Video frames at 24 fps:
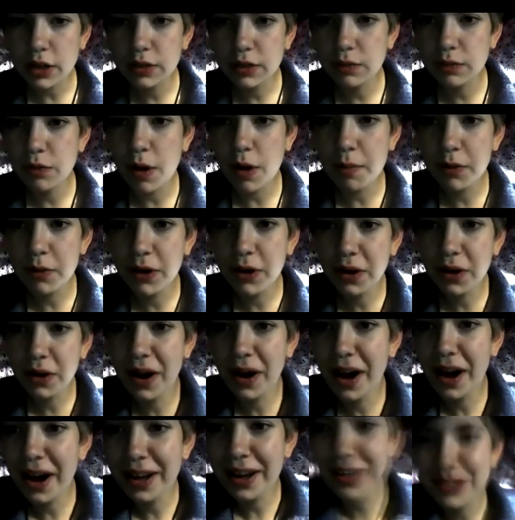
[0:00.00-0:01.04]

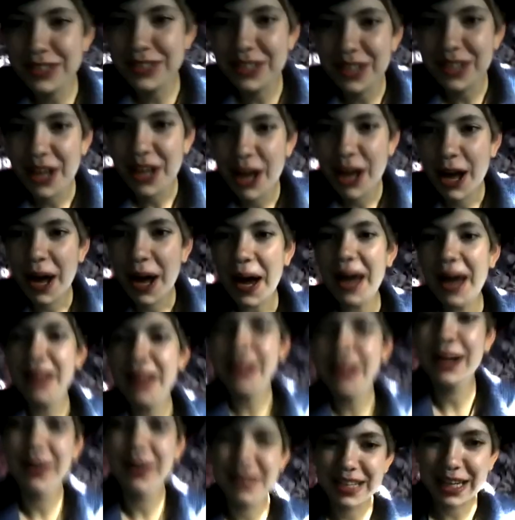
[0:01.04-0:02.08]
recognized?" And then
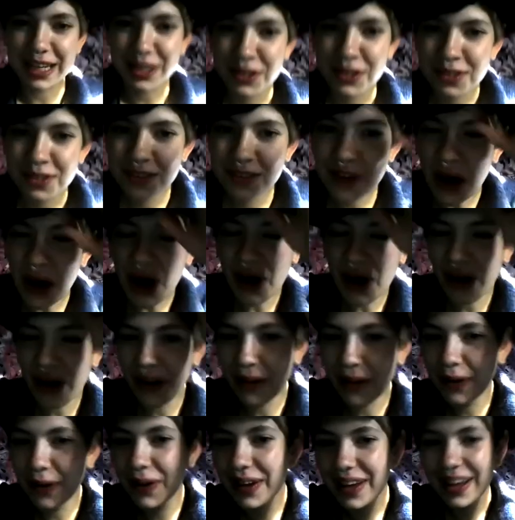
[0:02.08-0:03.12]
I was like,
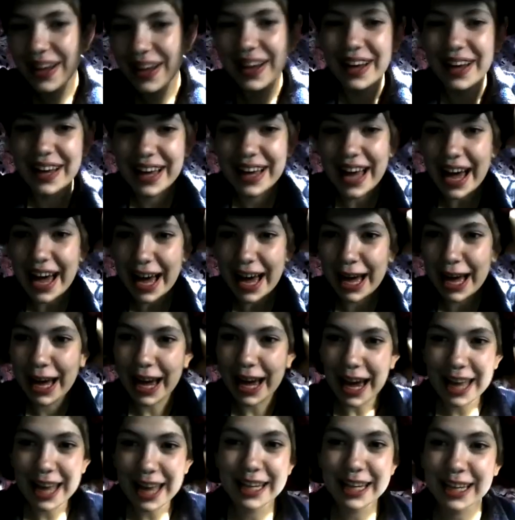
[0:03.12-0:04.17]
"No." Did he? Did yeah. He?
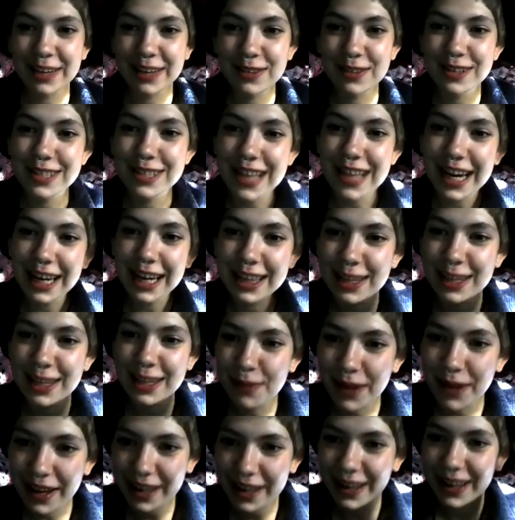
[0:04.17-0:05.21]
And then he recited them
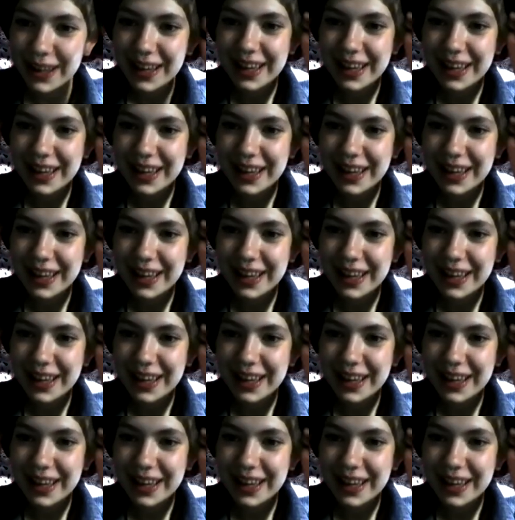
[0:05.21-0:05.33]
all.